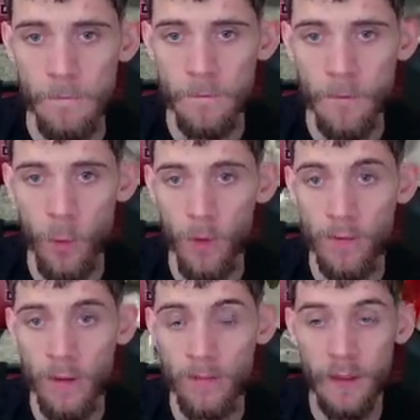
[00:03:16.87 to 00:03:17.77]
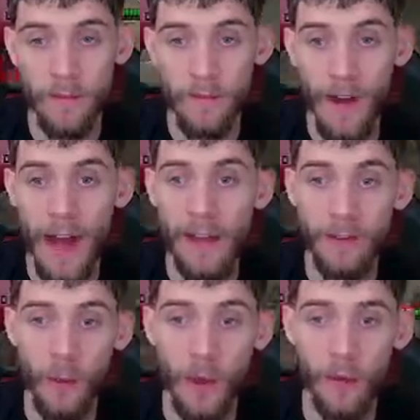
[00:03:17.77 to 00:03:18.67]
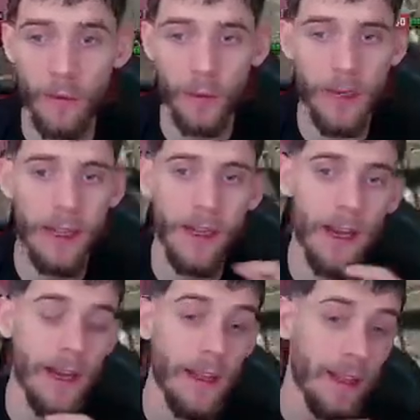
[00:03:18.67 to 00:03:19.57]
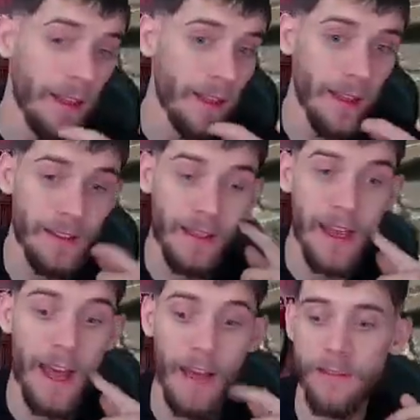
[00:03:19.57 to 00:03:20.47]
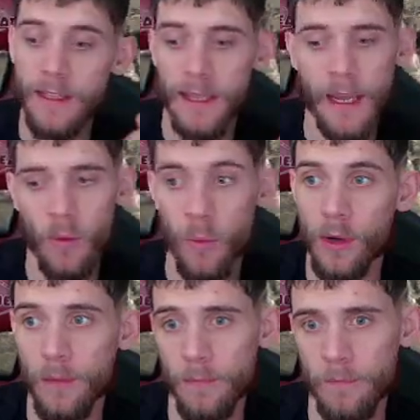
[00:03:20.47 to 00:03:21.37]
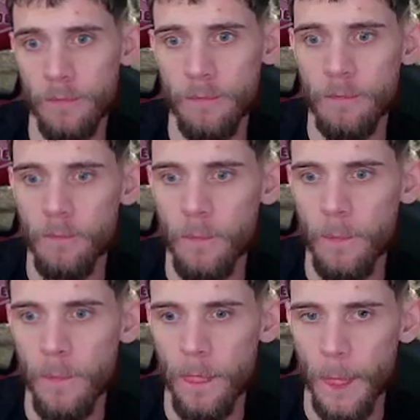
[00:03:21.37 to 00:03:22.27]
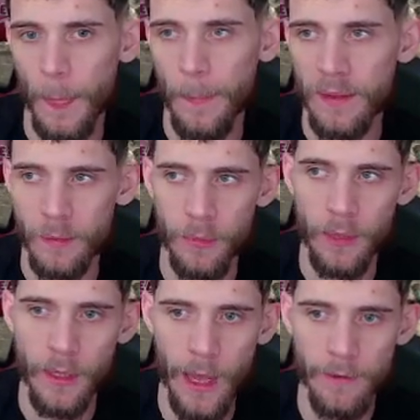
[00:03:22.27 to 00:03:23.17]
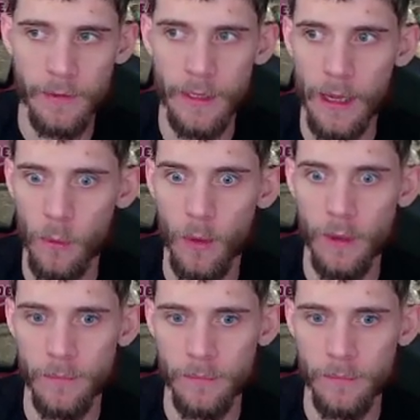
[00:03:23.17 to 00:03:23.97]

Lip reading: 450, 512, 389. That's a hefty A1. That's a pretty hefty A1.